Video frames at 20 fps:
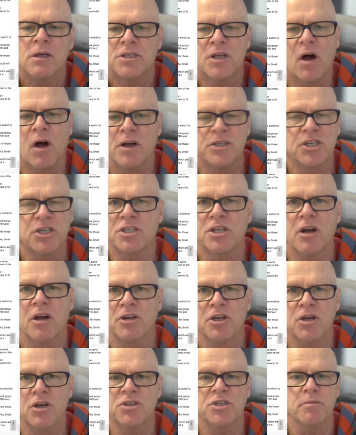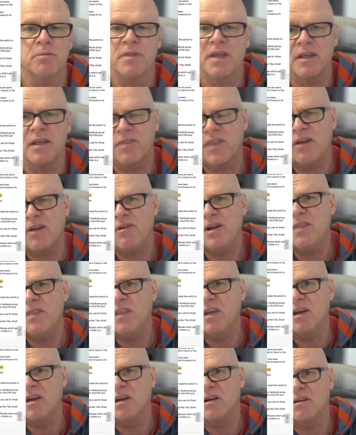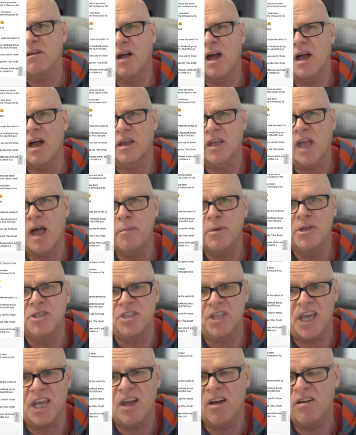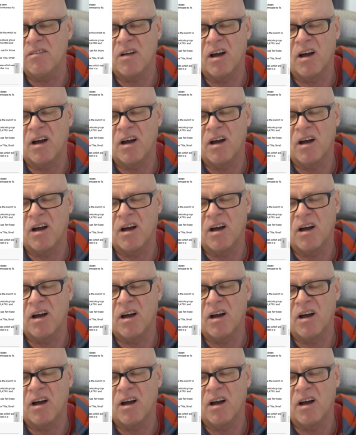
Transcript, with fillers: So I just don't use them. They're, they're in the uh, cupboards there.